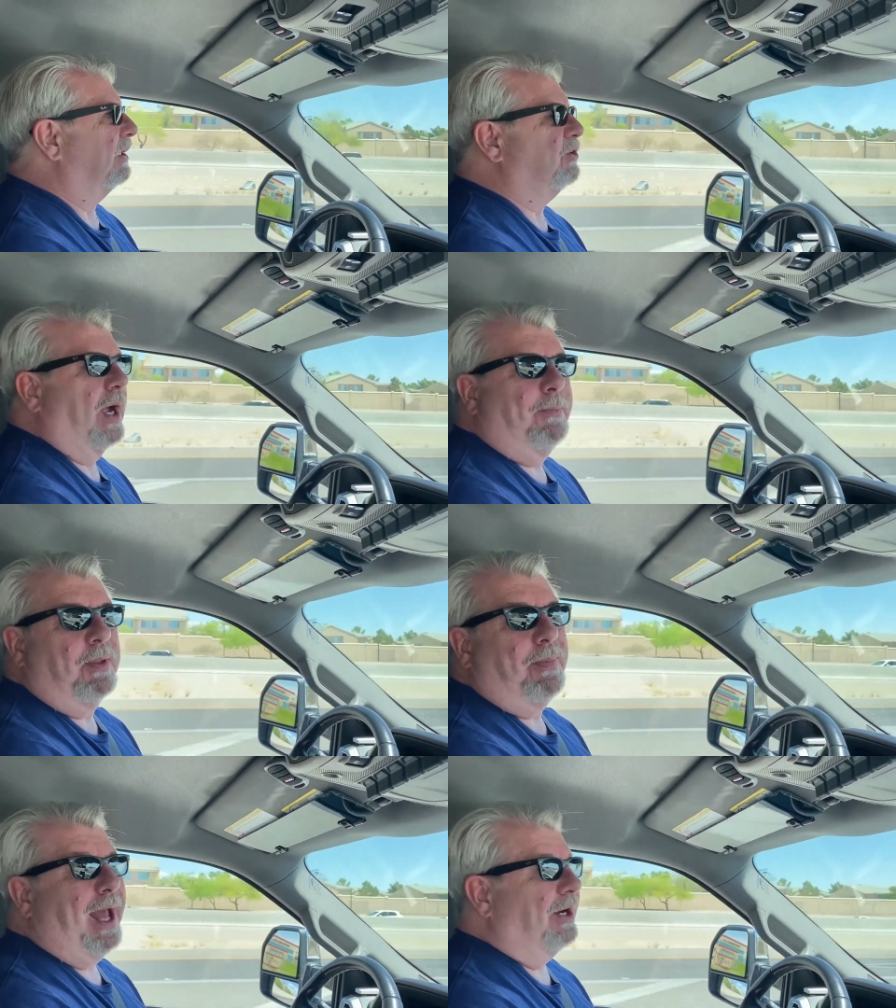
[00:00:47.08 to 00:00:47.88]
drop
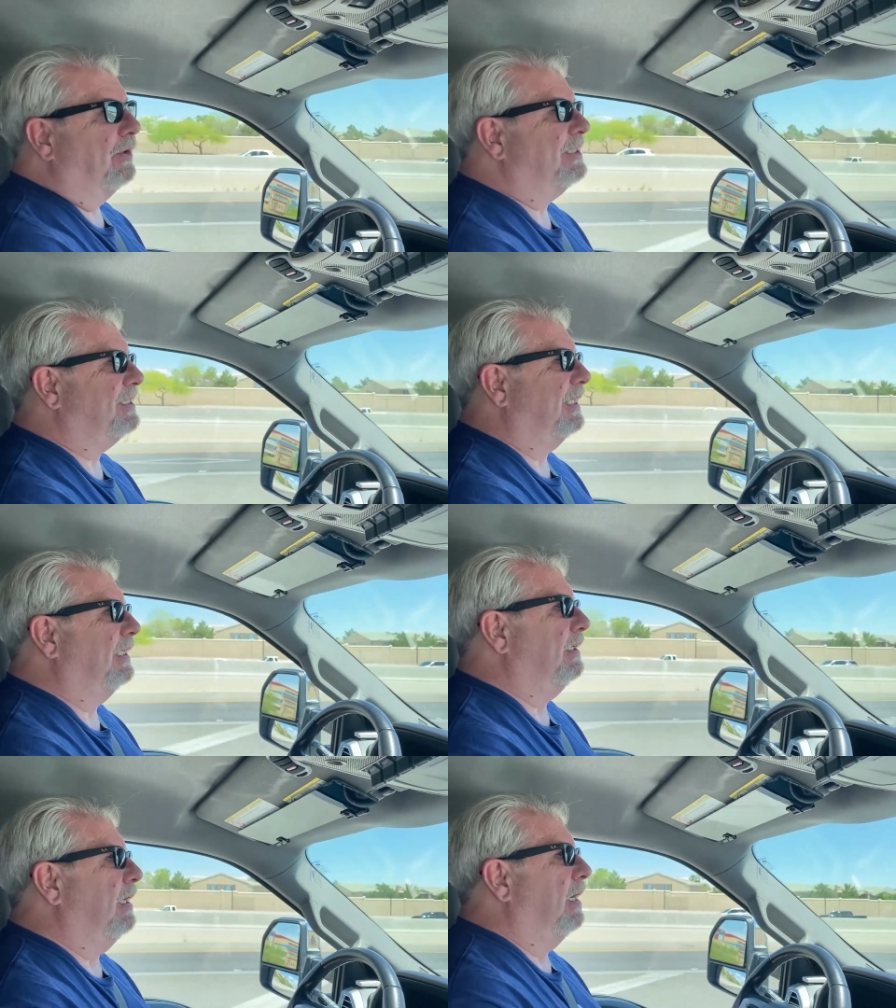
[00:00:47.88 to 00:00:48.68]
the batteries
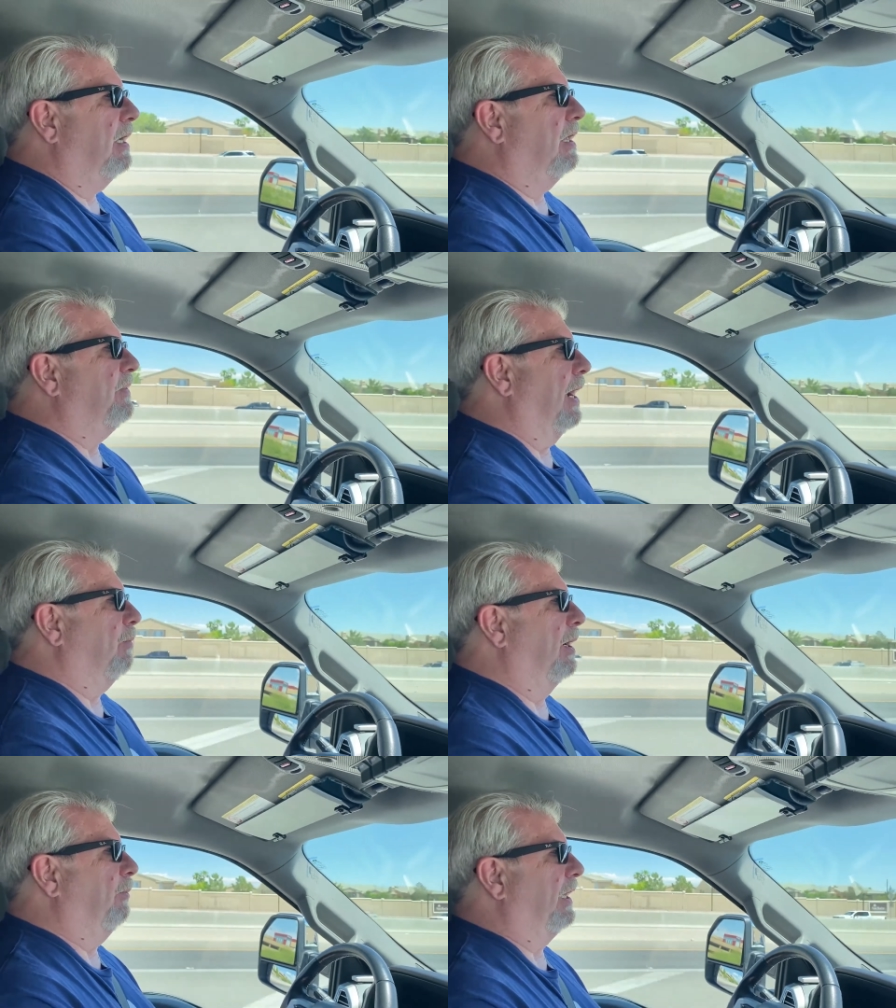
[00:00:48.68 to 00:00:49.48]
in. That
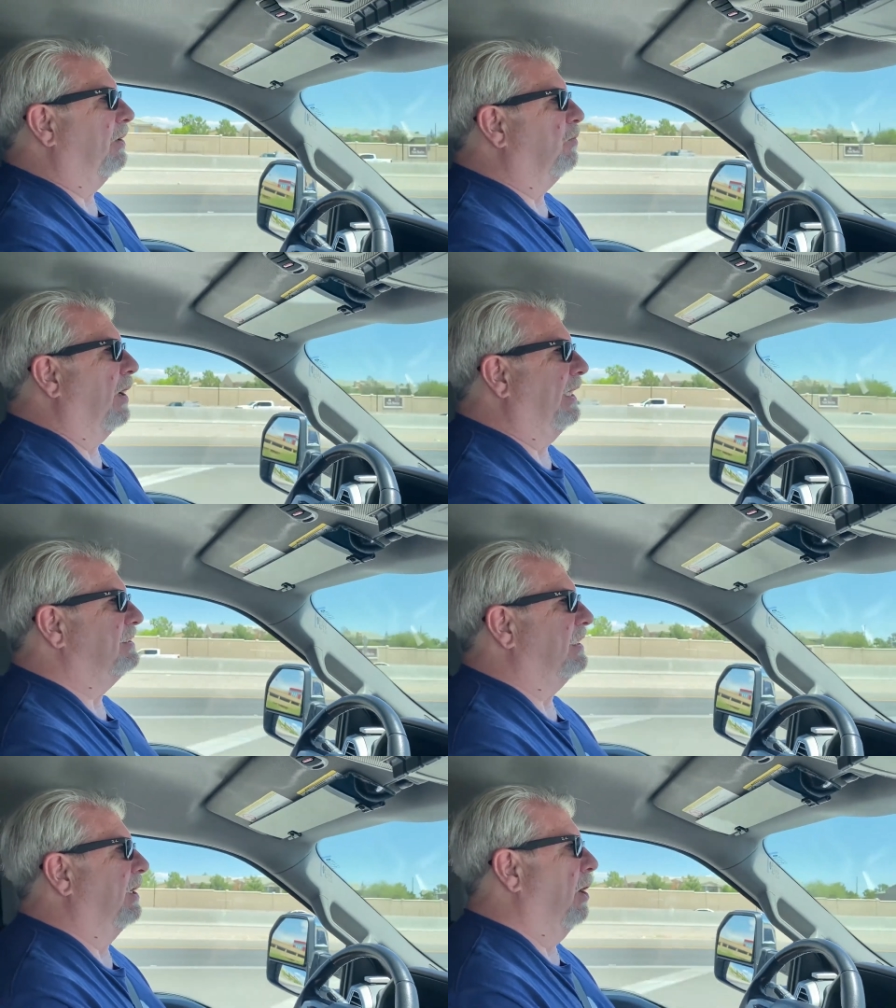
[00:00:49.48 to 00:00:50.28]
way we can
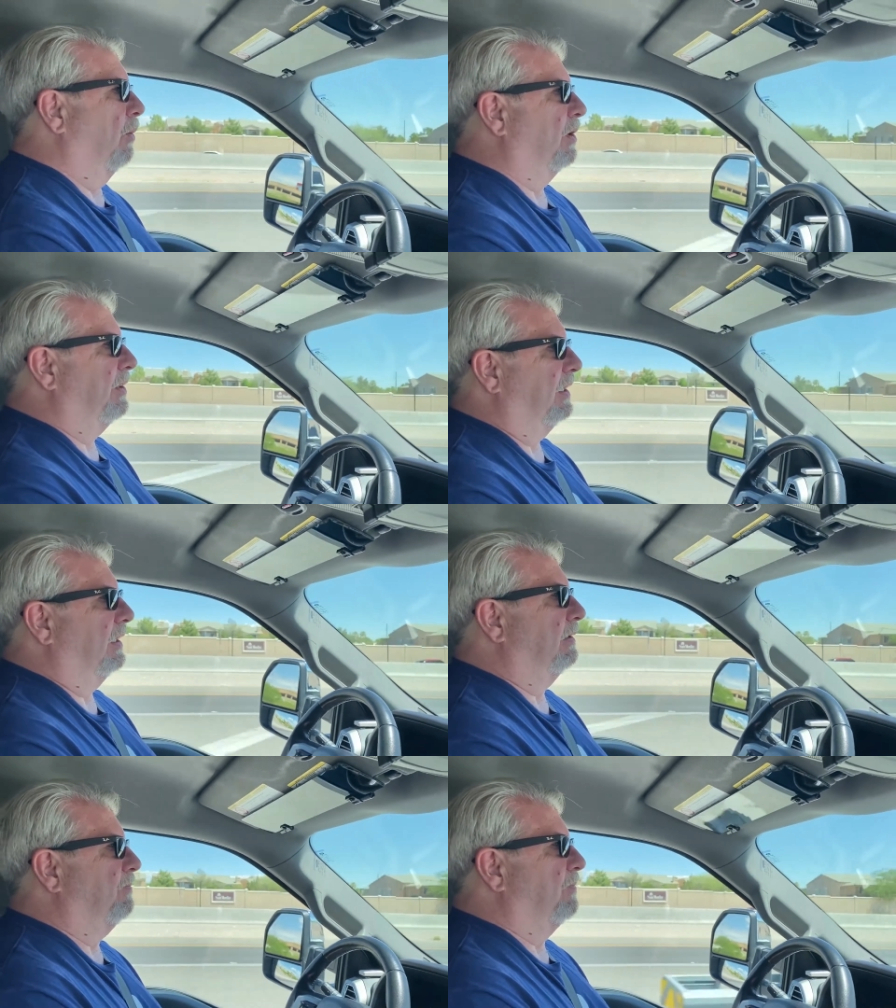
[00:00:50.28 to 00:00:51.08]
raise and lower
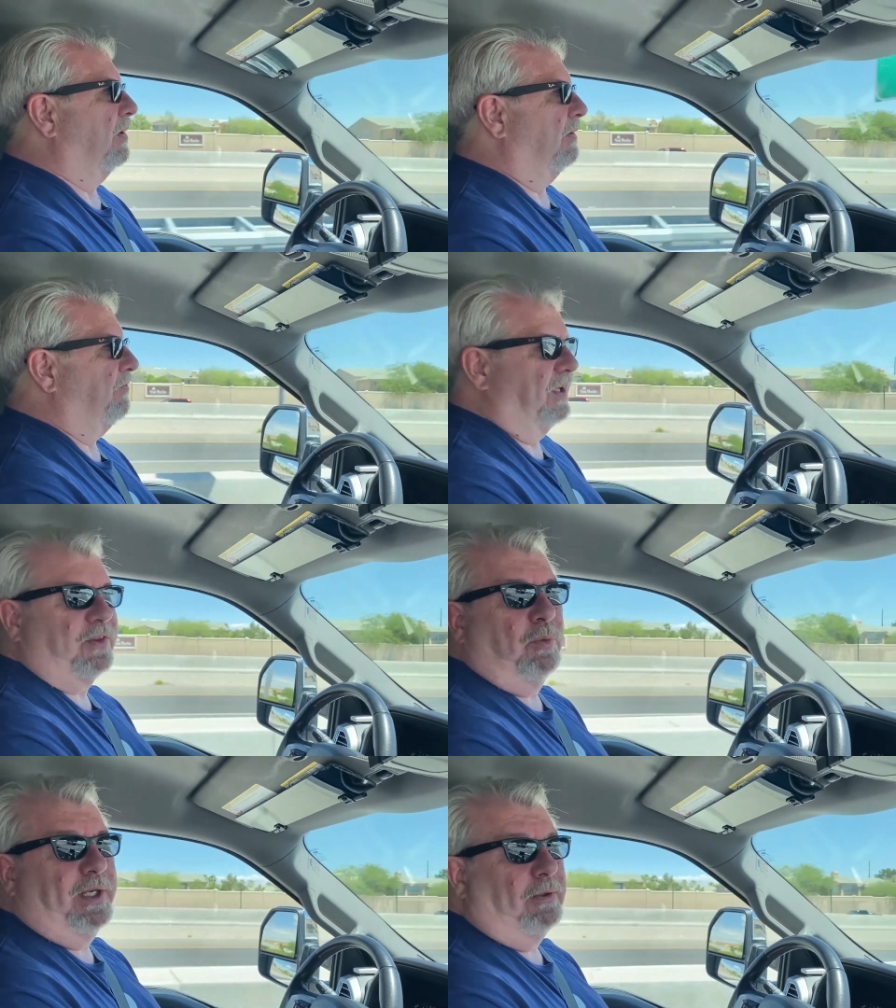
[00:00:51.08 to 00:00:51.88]
the
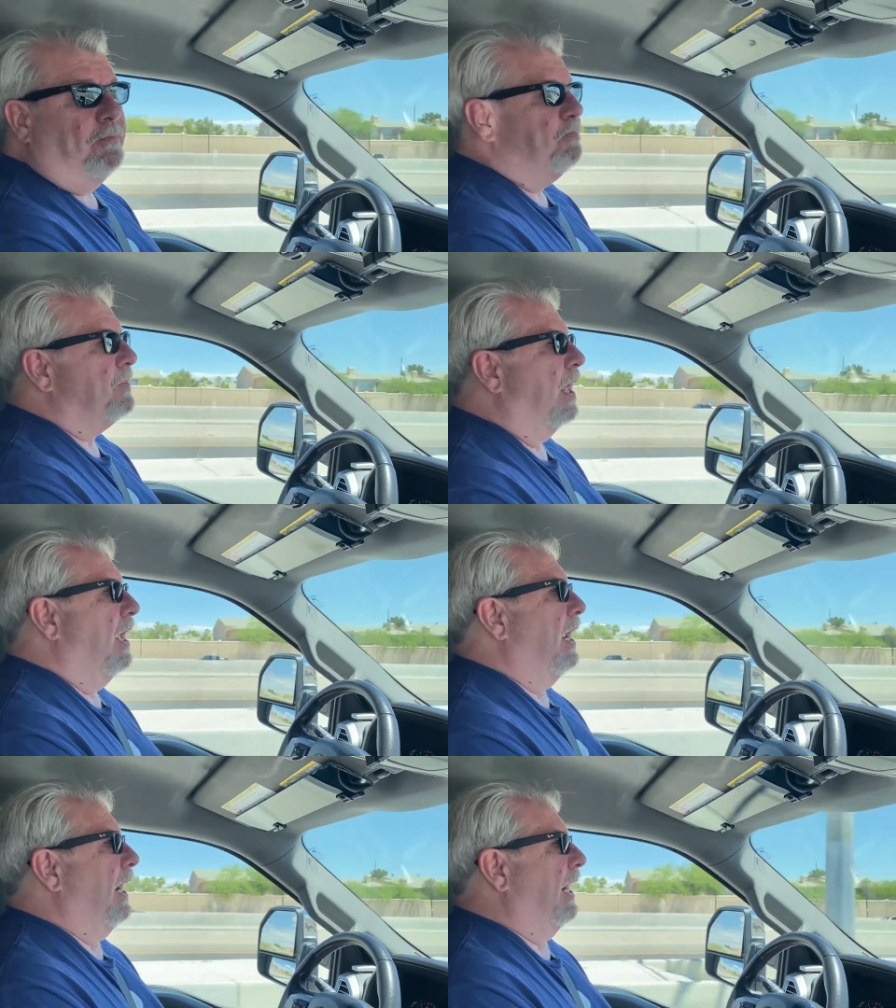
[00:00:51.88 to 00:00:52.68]
fifth wheel.
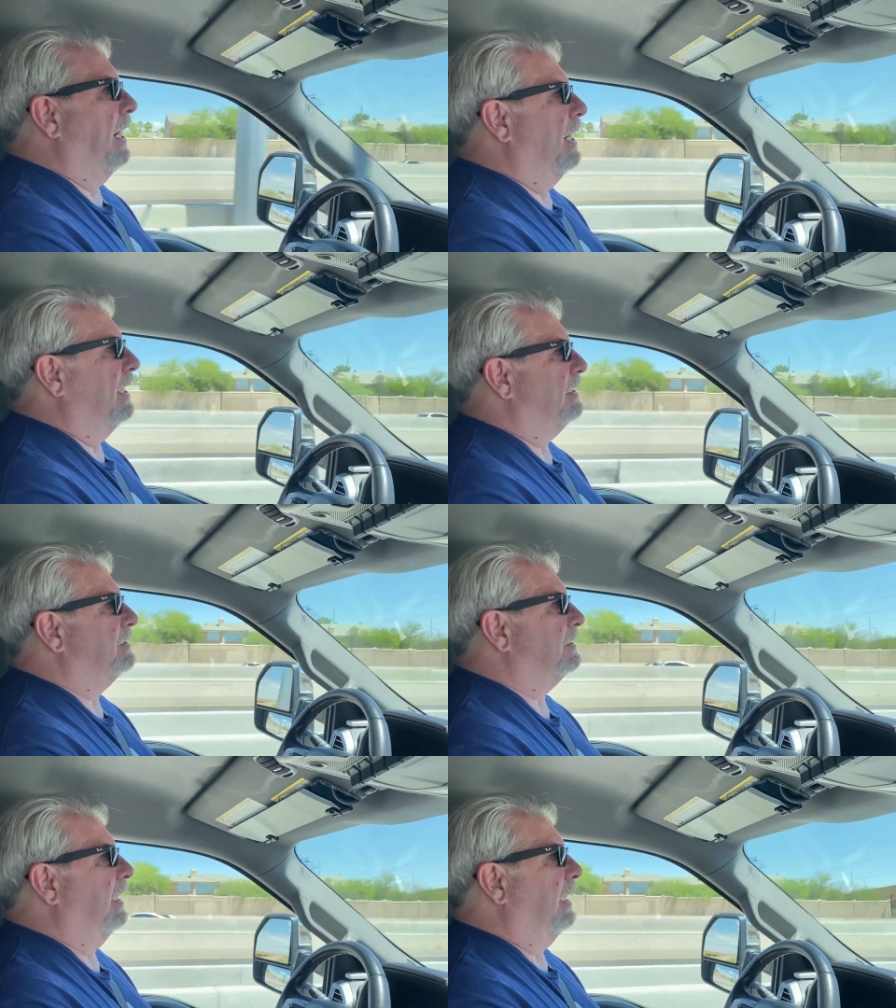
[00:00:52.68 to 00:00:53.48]

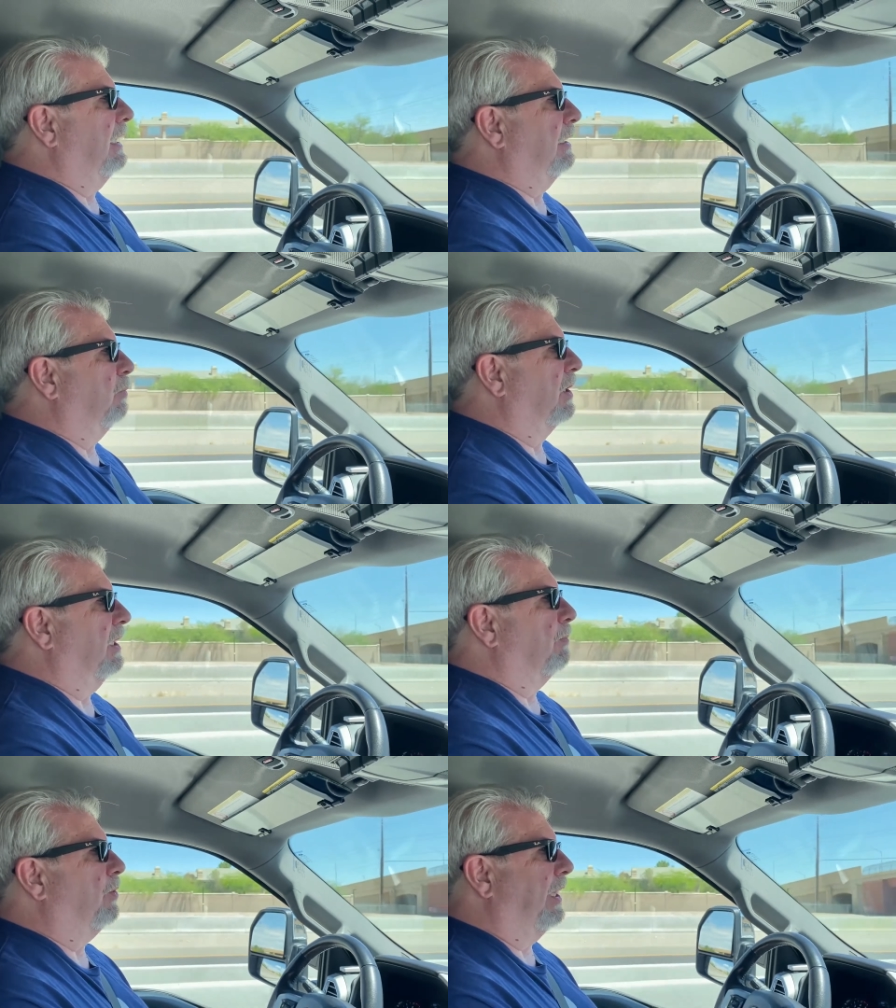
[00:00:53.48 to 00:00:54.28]
And we're
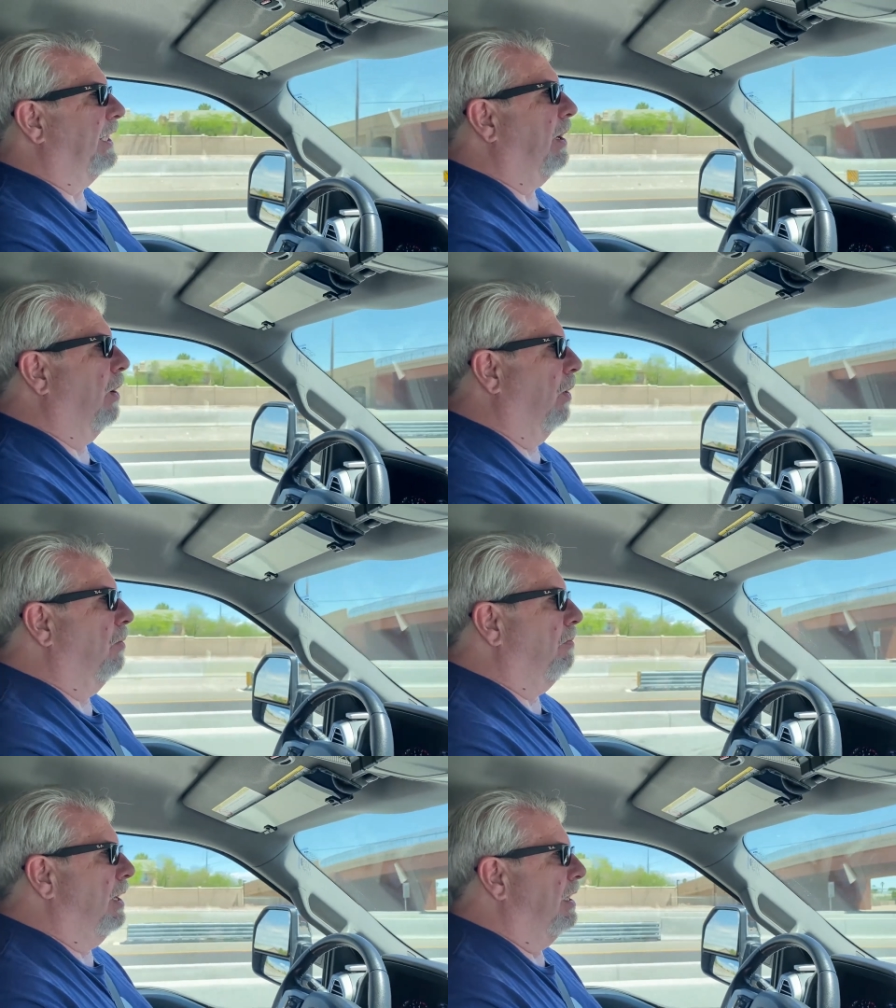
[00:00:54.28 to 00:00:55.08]
going to bring it
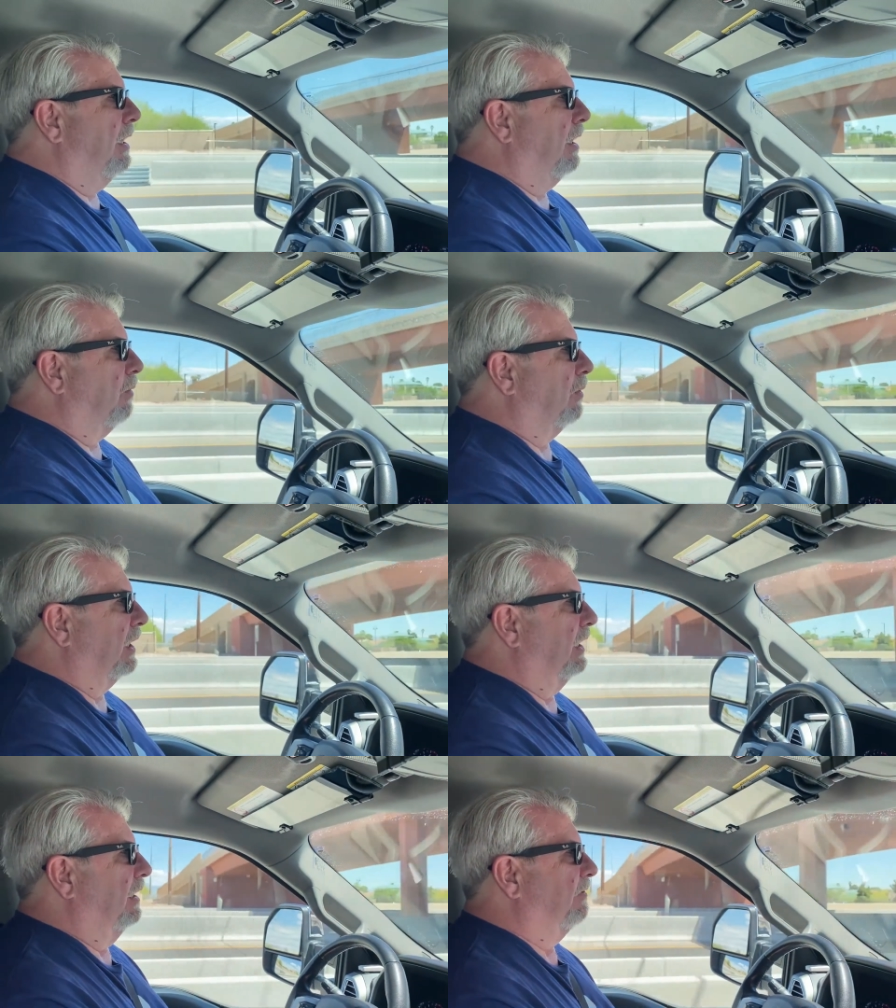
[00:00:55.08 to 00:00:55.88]
home. We're
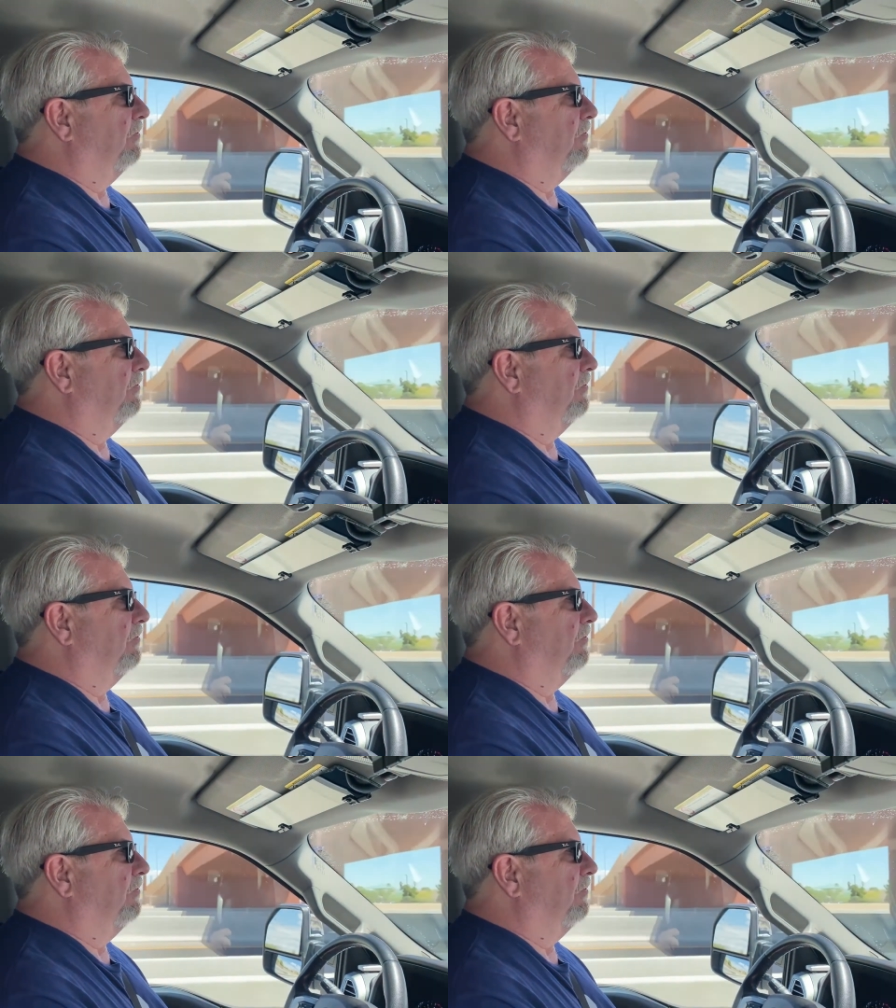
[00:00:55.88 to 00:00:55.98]
going to